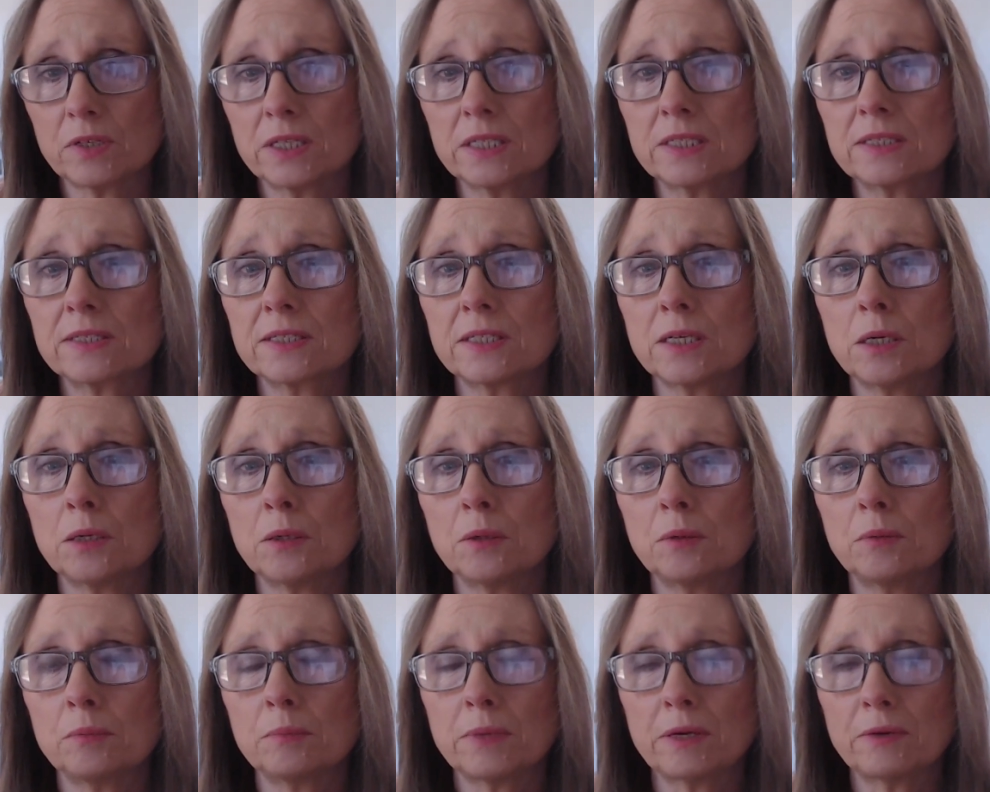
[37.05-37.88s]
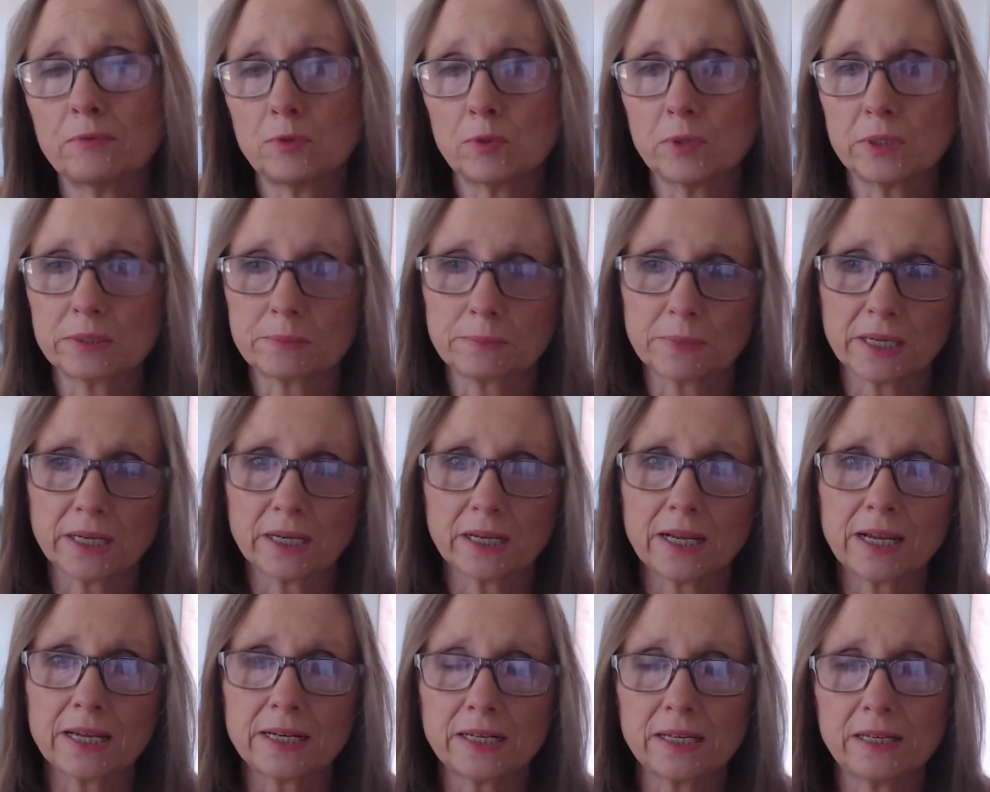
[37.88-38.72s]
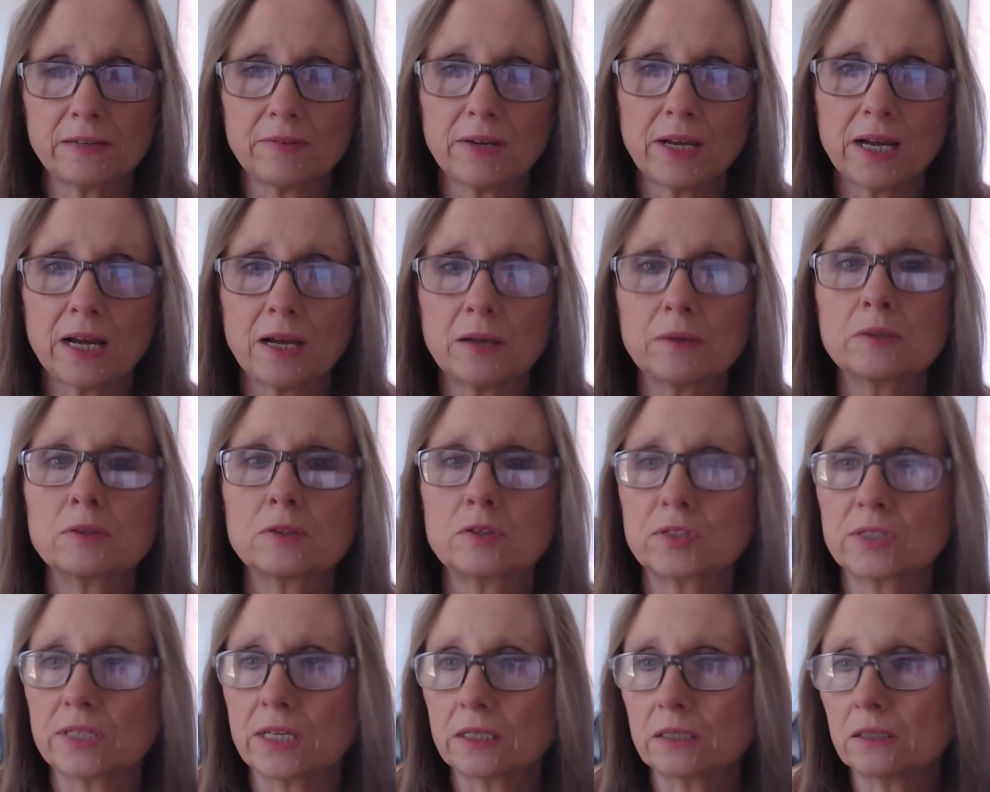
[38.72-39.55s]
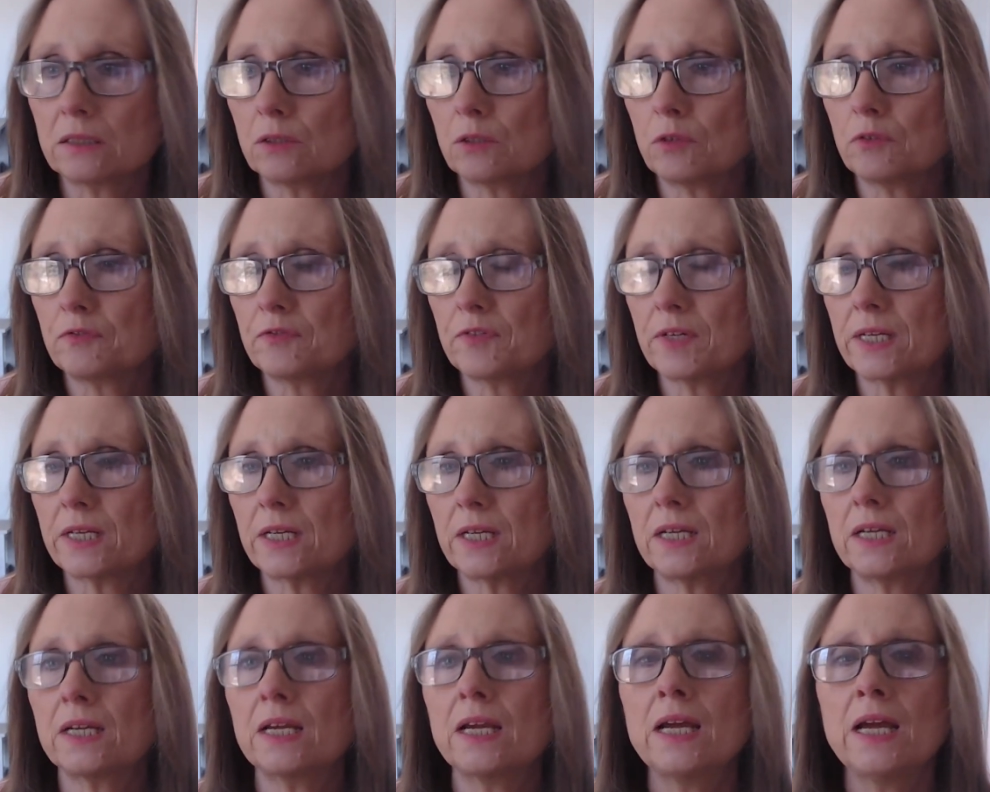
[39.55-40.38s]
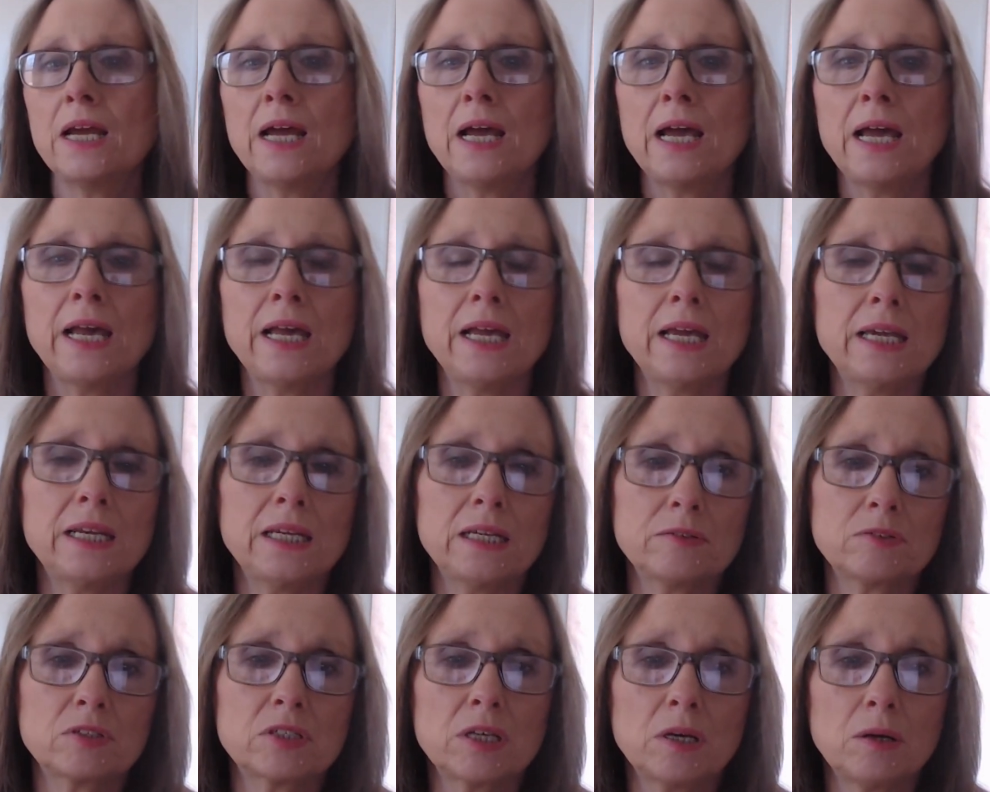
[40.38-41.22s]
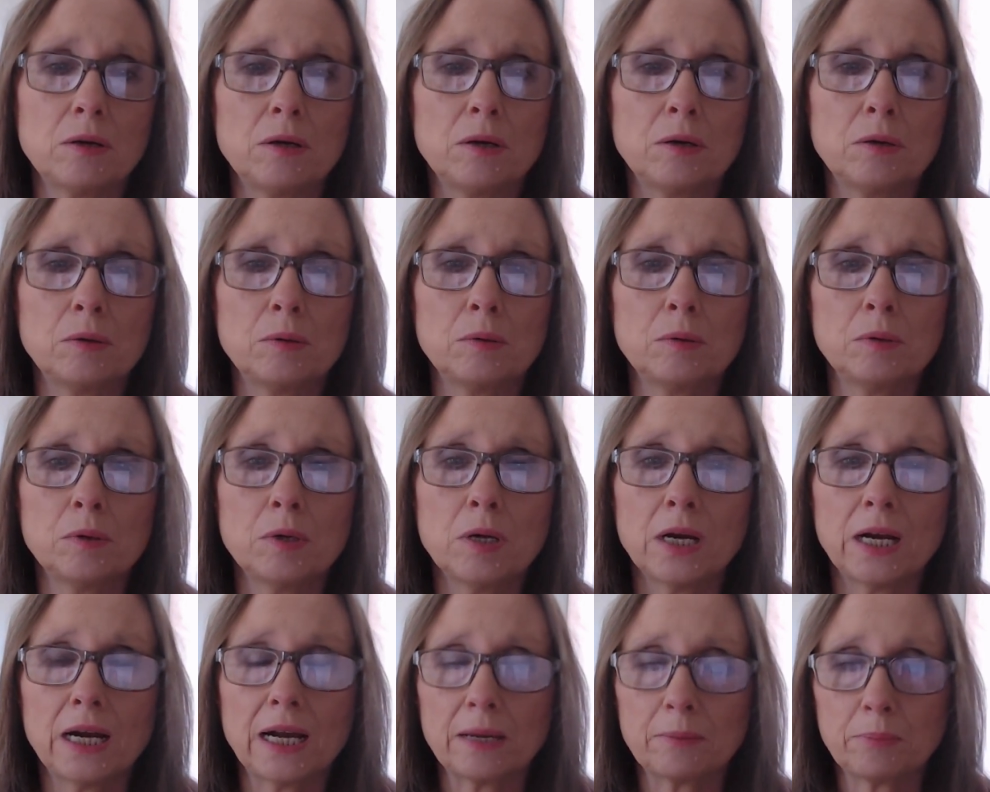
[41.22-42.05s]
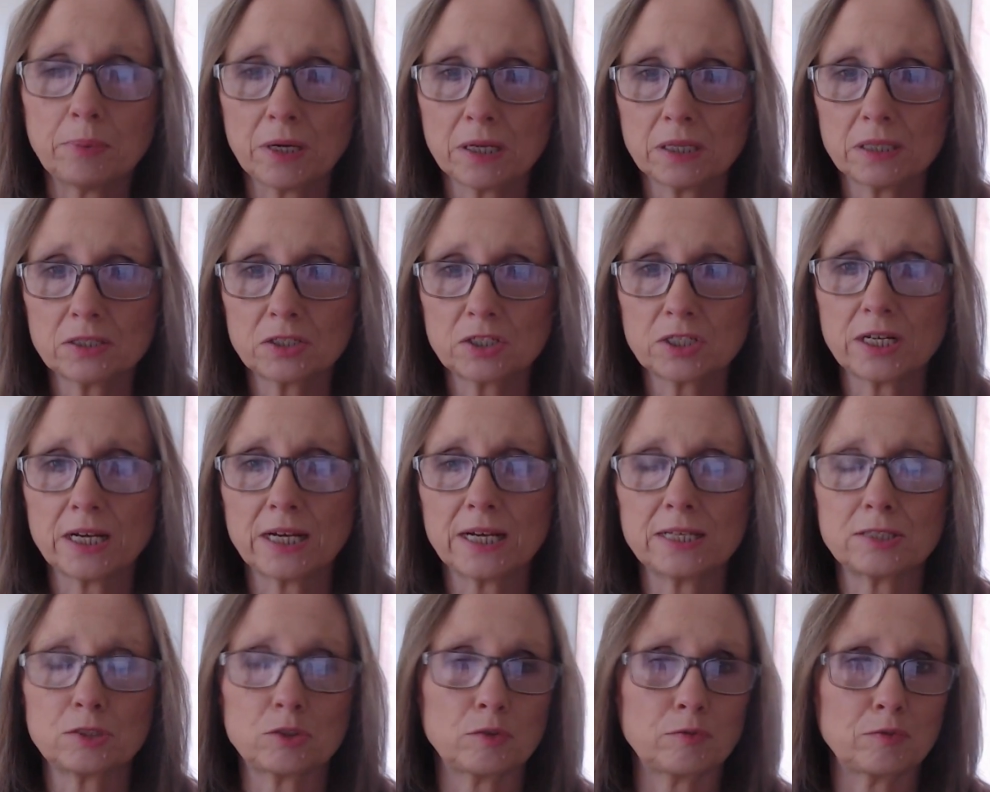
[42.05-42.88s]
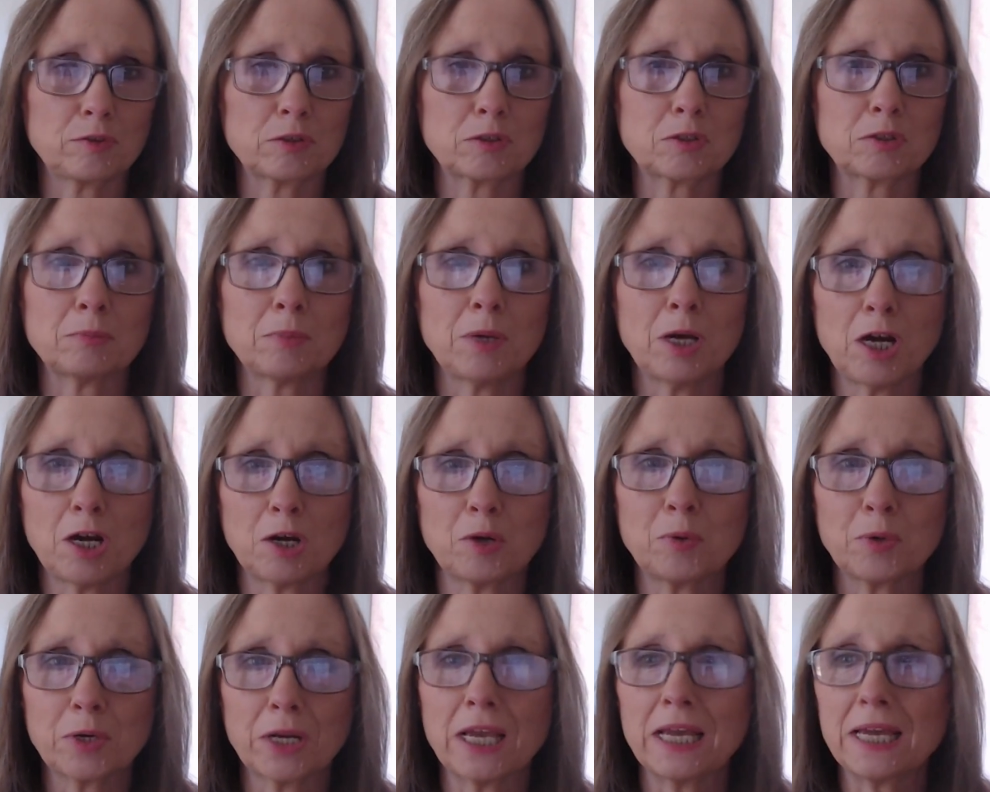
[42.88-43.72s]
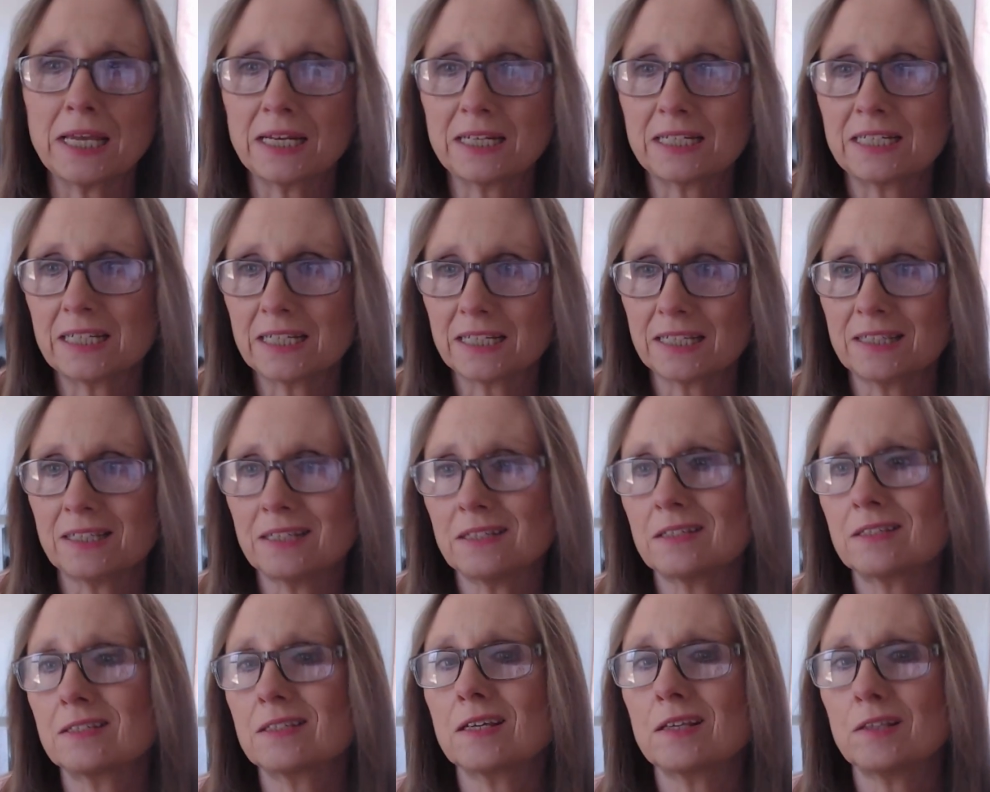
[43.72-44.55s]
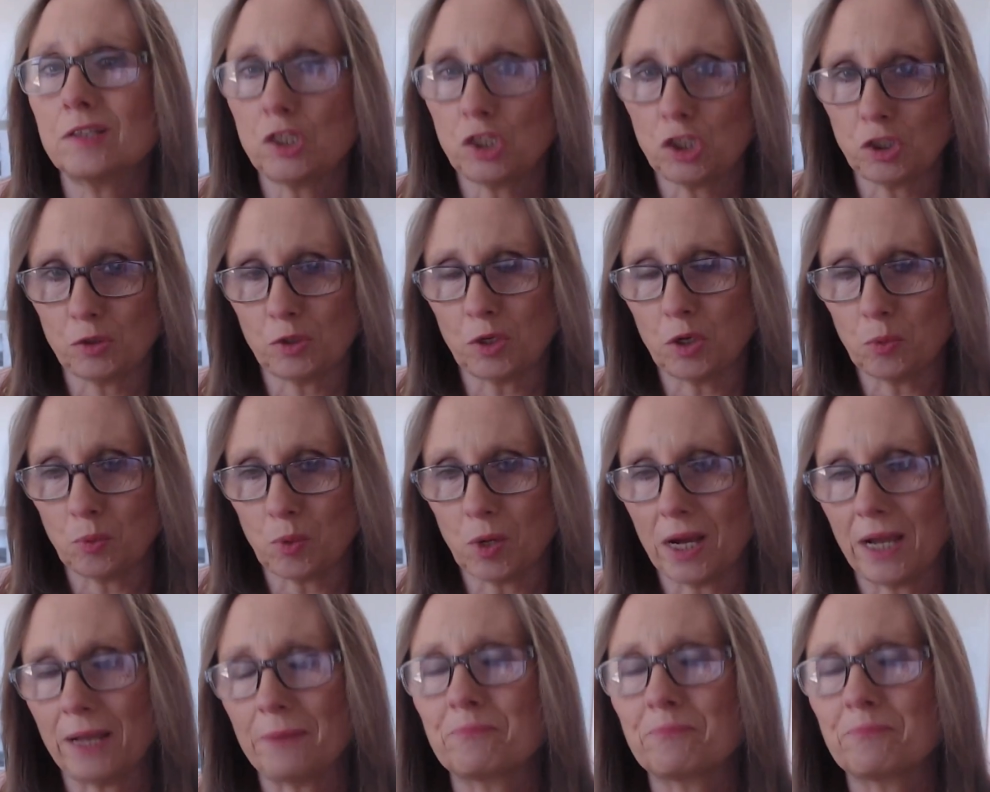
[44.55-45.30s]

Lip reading: So my voice might kind of give out or sound a little funny, and if so, I apologize, or if there's some awkward editing in this, then you know why.